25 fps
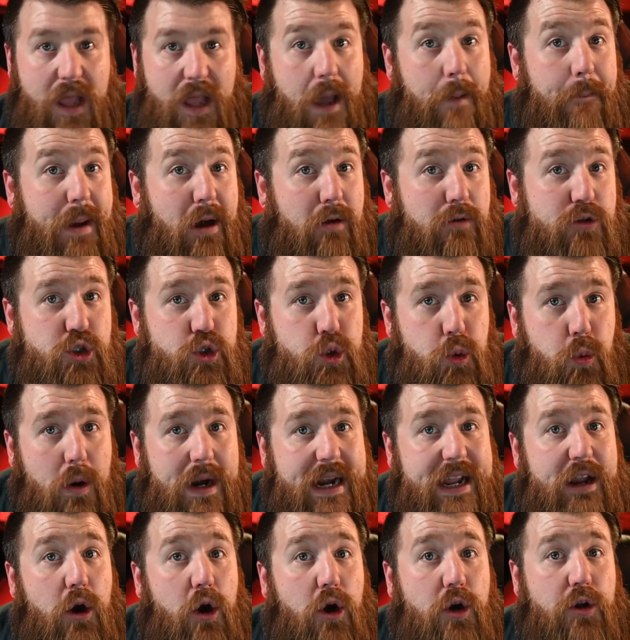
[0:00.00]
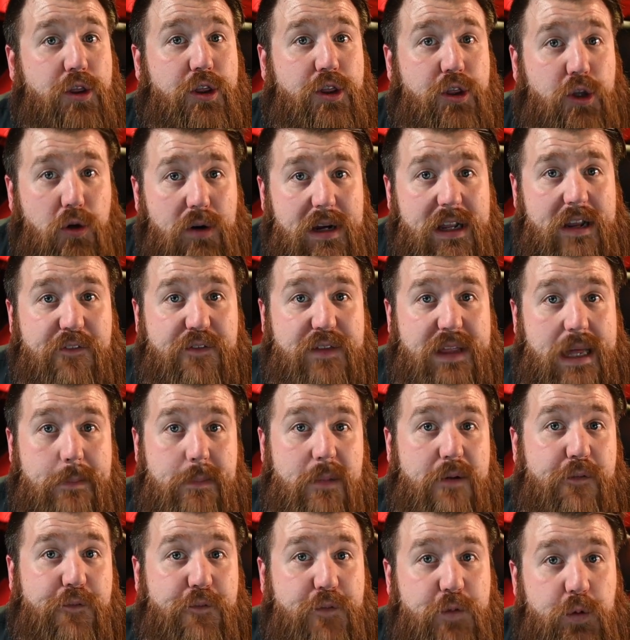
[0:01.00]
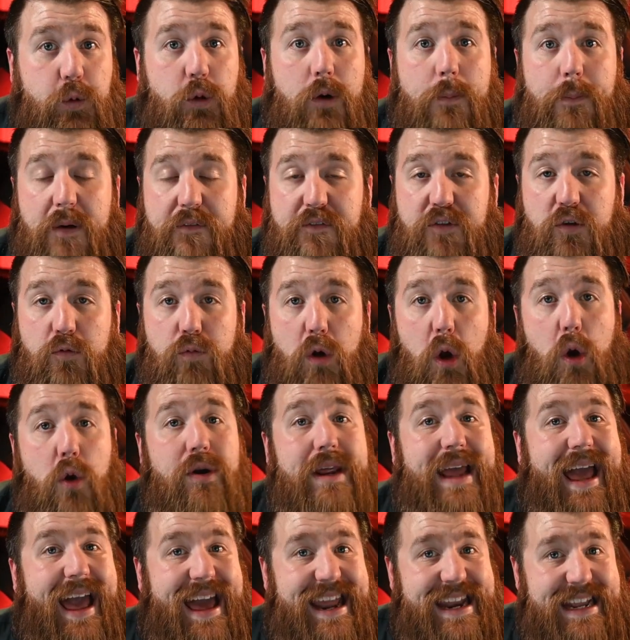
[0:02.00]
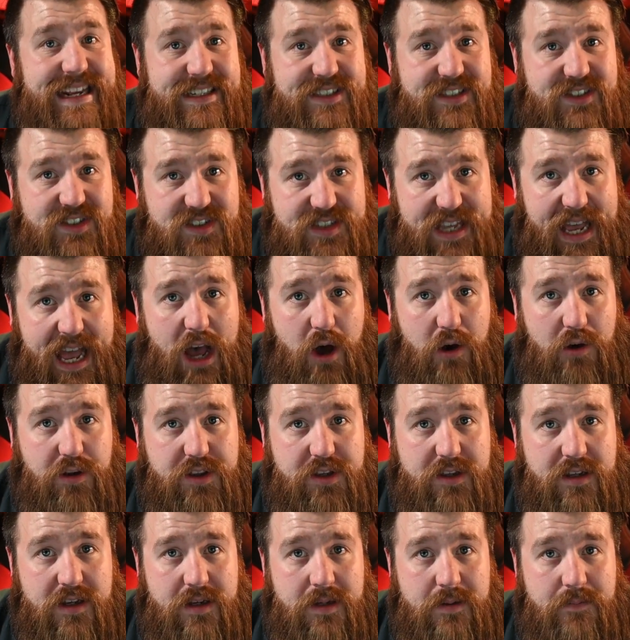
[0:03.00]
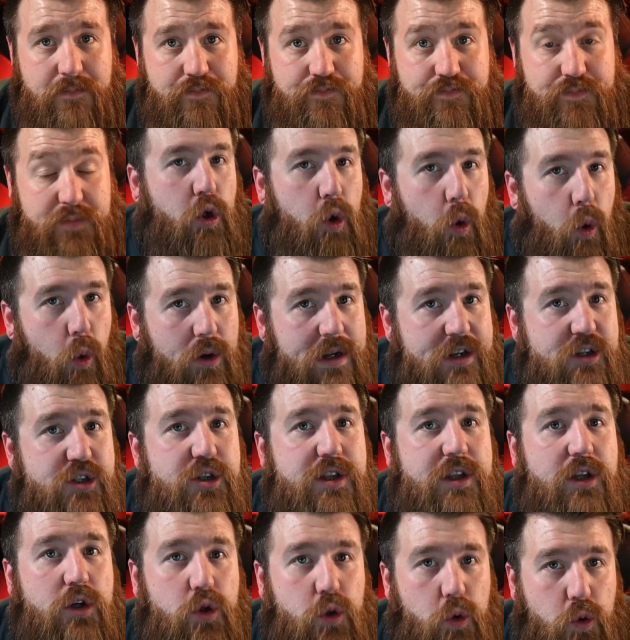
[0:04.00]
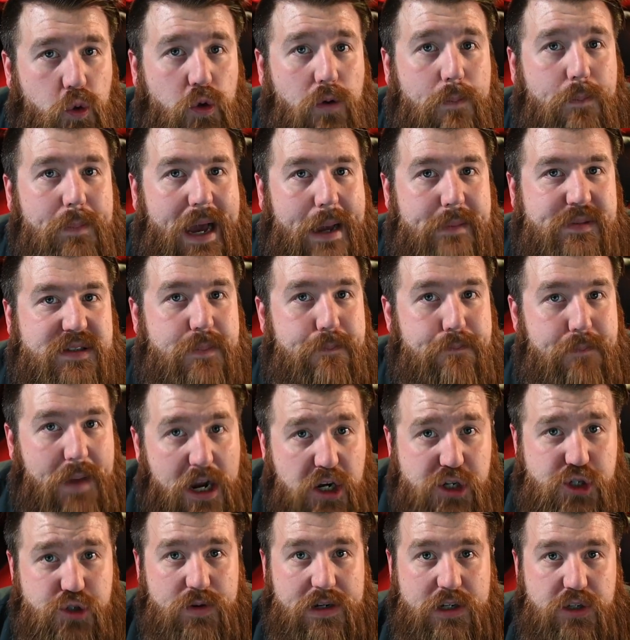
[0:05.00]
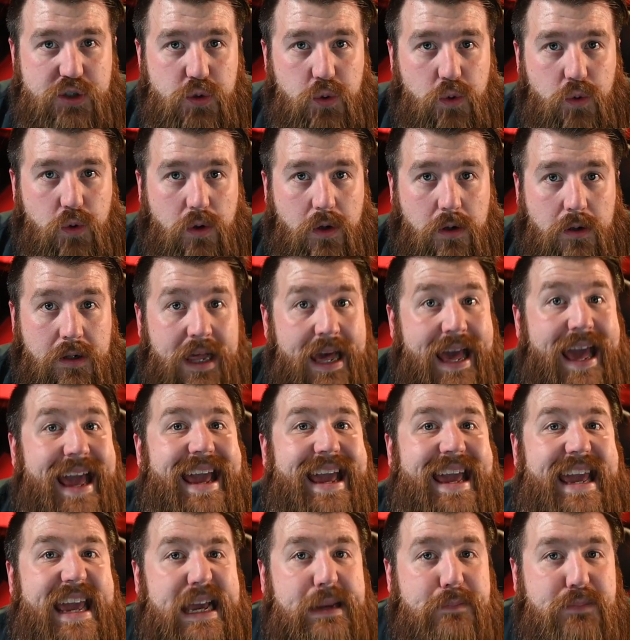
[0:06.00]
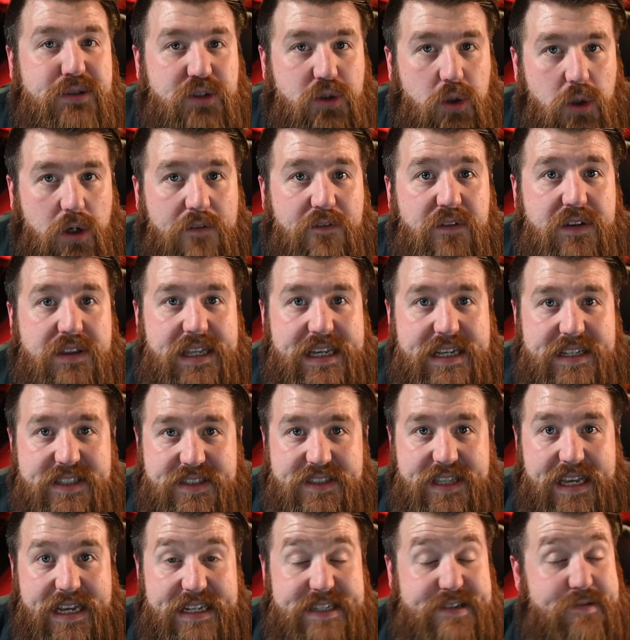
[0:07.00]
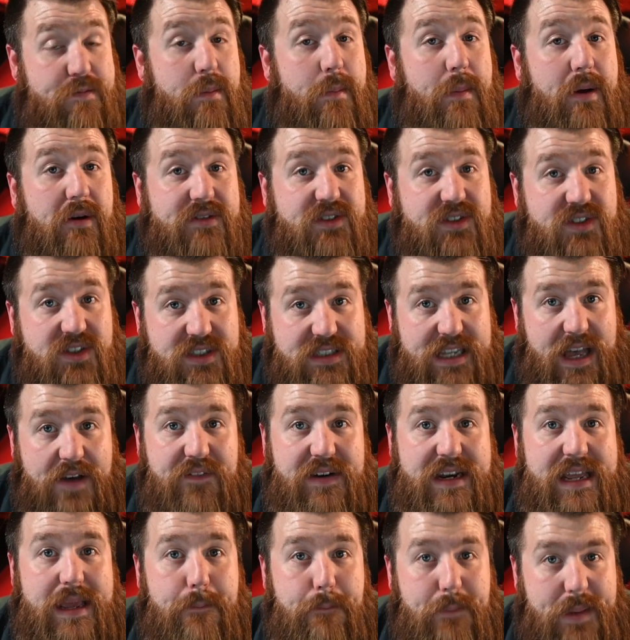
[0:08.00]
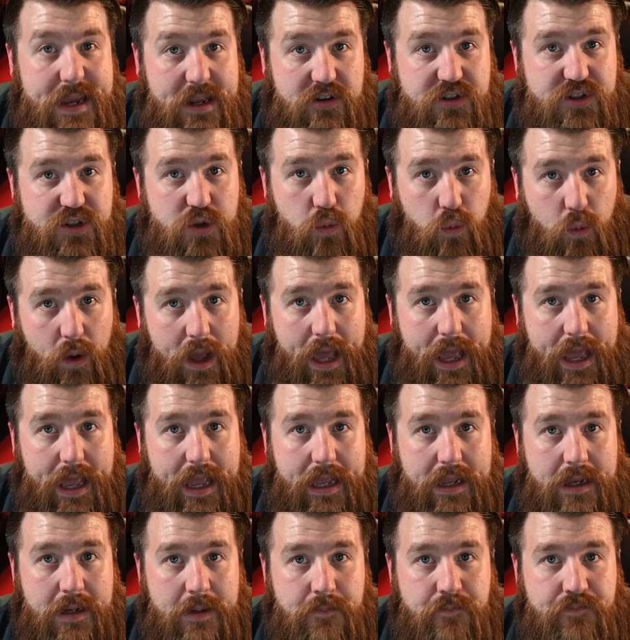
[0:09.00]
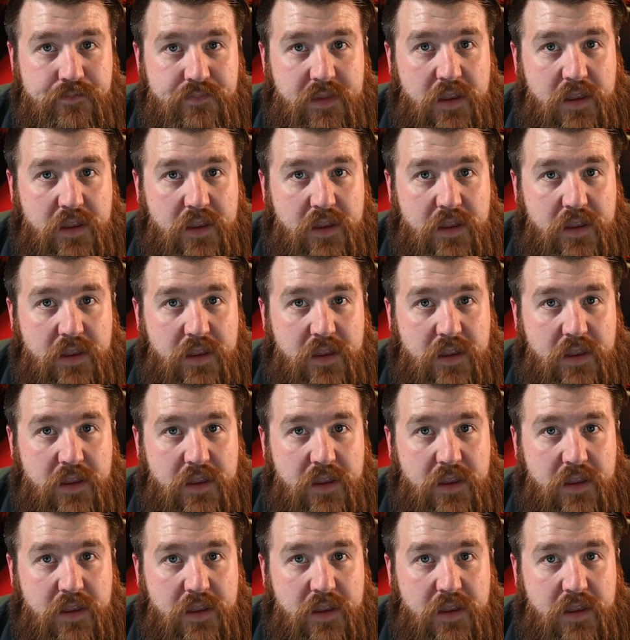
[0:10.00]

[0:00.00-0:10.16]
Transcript: About twenty or thirty of them flew above the road heading south. According to the Google Maps measuring tool, he observed these things from about seventy meters away.